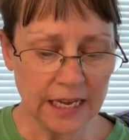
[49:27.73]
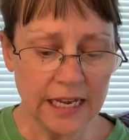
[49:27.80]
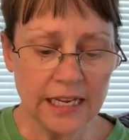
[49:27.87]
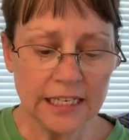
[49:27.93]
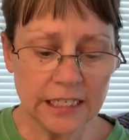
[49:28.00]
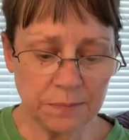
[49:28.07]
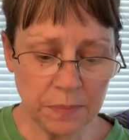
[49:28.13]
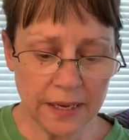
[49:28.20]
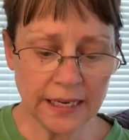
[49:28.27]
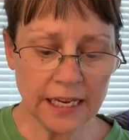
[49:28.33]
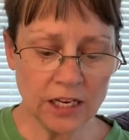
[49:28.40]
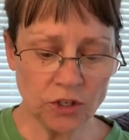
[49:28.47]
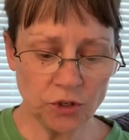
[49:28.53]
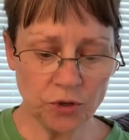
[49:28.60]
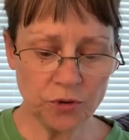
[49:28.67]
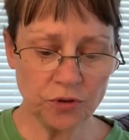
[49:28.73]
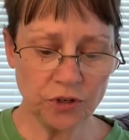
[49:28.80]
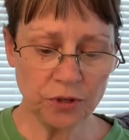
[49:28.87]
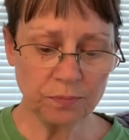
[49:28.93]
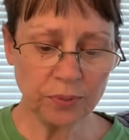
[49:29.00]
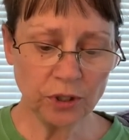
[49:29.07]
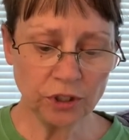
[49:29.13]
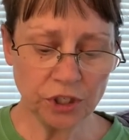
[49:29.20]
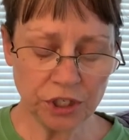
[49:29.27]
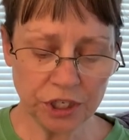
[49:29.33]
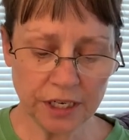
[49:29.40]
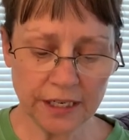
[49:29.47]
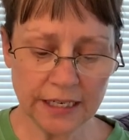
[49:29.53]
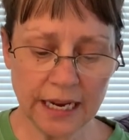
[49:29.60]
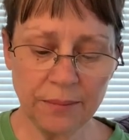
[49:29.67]
Speaking truth to
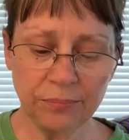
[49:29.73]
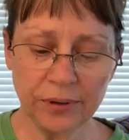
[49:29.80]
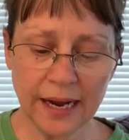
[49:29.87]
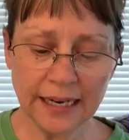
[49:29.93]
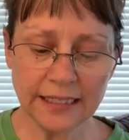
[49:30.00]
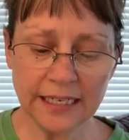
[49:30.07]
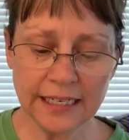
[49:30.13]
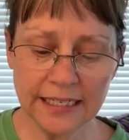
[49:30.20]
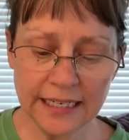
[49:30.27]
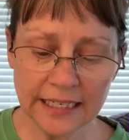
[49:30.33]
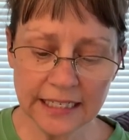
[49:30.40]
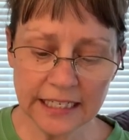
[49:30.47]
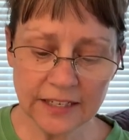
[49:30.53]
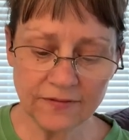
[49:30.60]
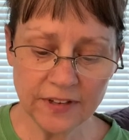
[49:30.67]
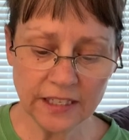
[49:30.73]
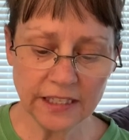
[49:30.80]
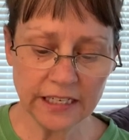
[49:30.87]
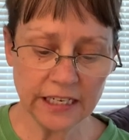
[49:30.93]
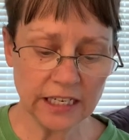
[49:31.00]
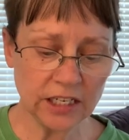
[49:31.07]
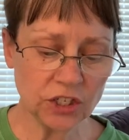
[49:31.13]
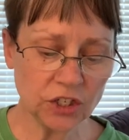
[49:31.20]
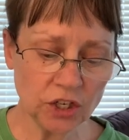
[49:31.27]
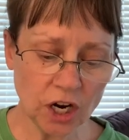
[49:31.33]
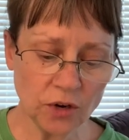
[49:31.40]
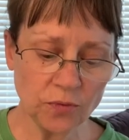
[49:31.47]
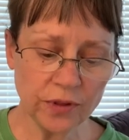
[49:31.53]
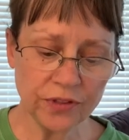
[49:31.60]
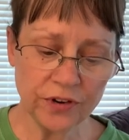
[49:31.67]
bullshit and practicing civility
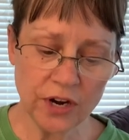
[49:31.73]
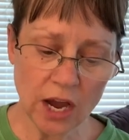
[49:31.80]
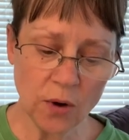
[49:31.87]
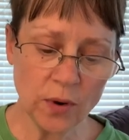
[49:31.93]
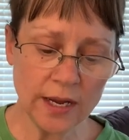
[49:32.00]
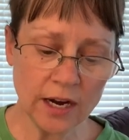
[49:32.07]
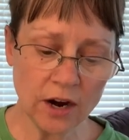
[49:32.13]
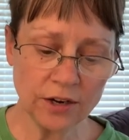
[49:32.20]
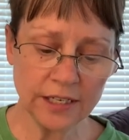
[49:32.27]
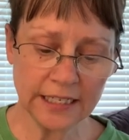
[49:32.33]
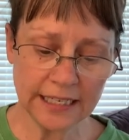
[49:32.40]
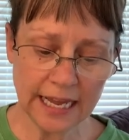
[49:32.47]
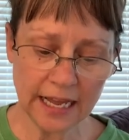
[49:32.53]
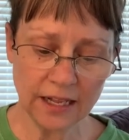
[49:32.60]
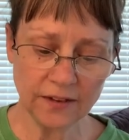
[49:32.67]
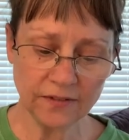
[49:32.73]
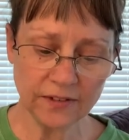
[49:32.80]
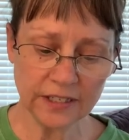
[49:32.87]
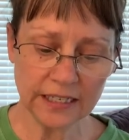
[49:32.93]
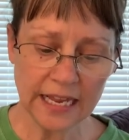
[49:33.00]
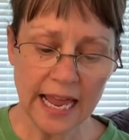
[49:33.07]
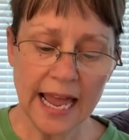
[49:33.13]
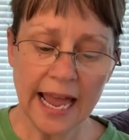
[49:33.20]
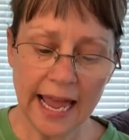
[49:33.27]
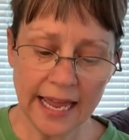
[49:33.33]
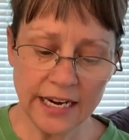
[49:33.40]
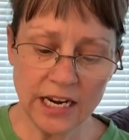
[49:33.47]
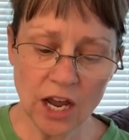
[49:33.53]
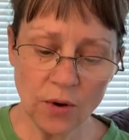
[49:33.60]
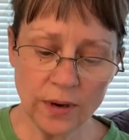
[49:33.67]
start with knowing ourselves
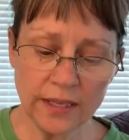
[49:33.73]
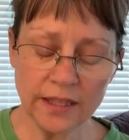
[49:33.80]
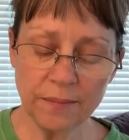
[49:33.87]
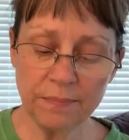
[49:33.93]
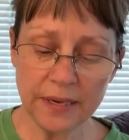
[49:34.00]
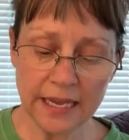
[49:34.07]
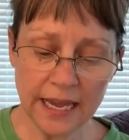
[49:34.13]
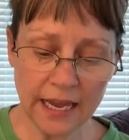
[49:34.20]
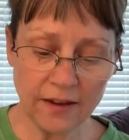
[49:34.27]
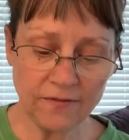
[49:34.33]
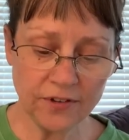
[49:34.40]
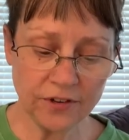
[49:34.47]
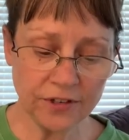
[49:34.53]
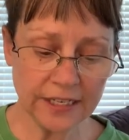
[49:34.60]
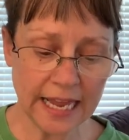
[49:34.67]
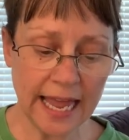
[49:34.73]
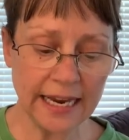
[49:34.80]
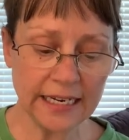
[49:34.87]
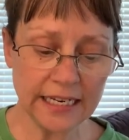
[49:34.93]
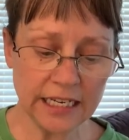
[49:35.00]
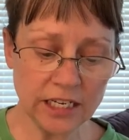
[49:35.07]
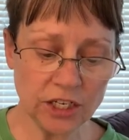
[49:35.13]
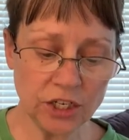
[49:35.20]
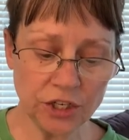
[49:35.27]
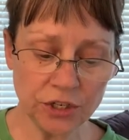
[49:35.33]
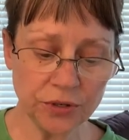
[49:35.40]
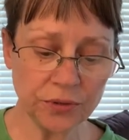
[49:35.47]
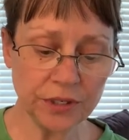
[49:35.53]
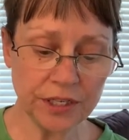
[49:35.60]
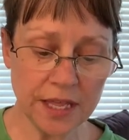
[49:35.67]
and knowing the behaviors and
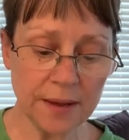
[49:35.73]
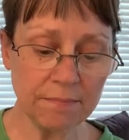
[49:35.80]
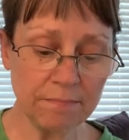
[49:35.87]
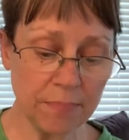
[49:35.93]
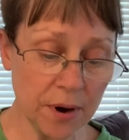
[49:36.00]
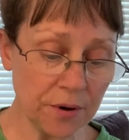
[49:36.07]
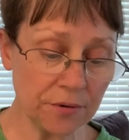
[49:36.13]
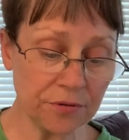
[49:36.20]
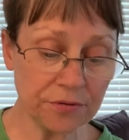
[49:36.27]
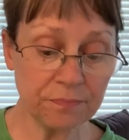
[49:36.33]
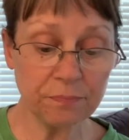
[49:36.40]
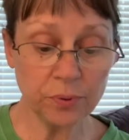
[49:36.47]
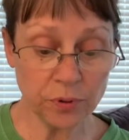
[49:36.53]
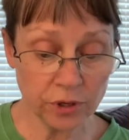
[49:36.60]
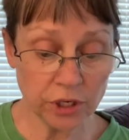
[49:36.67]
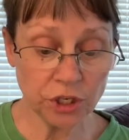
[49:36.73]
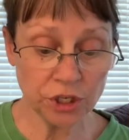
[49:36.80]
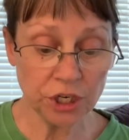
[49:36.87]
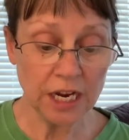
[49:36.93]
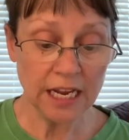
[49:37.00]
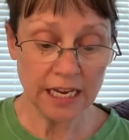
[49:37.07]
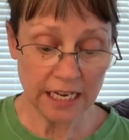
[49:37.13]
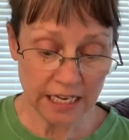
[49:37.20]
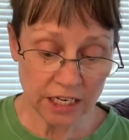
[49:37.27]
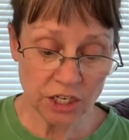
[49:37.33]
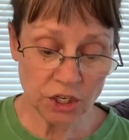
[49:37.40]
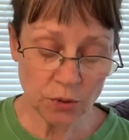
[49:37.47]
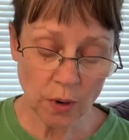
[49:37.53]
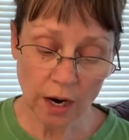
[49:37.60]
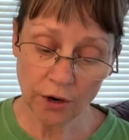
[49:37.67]
issues that both push
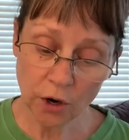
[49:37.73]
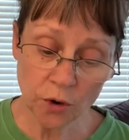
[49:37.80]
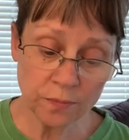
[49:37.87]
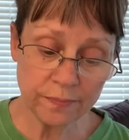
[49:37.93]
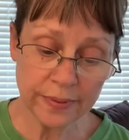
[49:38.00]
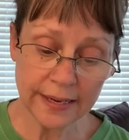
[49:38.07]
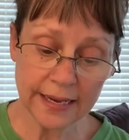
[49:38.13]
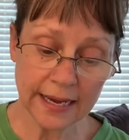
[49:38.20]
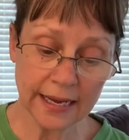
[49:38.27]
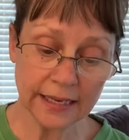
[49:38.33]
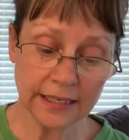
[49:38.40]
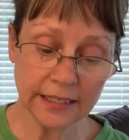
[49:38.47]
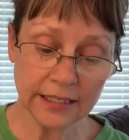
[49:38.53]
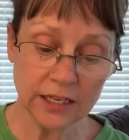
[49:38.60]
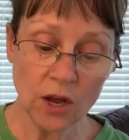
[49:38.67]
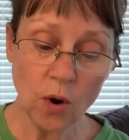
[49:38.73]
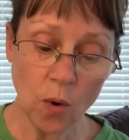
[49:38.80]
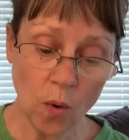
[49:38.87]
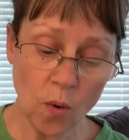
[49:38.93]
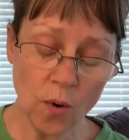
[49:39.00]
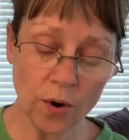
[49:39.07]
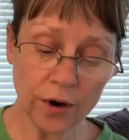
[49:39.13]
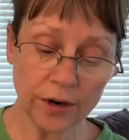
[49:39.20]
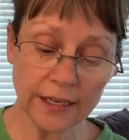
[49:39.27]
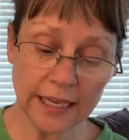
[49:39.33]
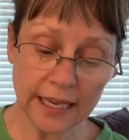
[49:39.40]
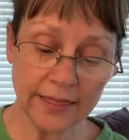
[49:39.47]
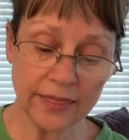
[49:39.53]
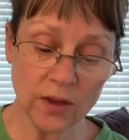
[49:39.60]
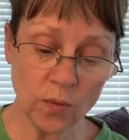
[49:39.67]
into our own BS or
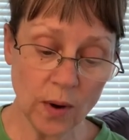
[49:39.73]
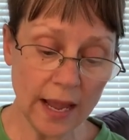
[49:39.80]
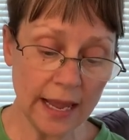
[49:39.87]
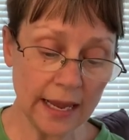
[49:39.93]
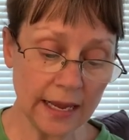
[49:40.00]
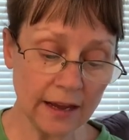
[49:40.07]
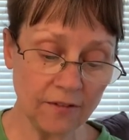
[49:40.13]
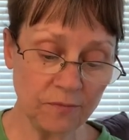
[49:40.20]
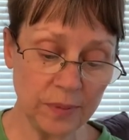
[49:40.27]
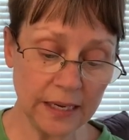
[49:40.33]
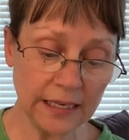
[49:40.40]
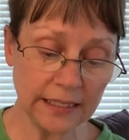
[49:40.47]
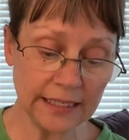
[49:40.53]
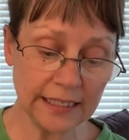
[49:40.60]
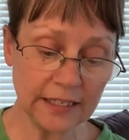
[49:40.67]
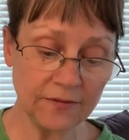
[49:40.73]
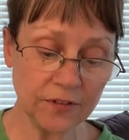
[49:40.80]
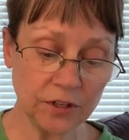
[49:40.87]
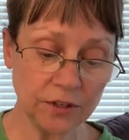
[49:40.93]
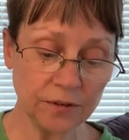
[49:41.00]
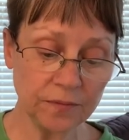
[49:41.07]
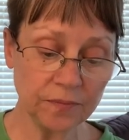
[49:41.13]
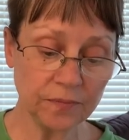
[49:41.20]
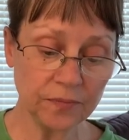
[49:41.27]
get in the way of being civil.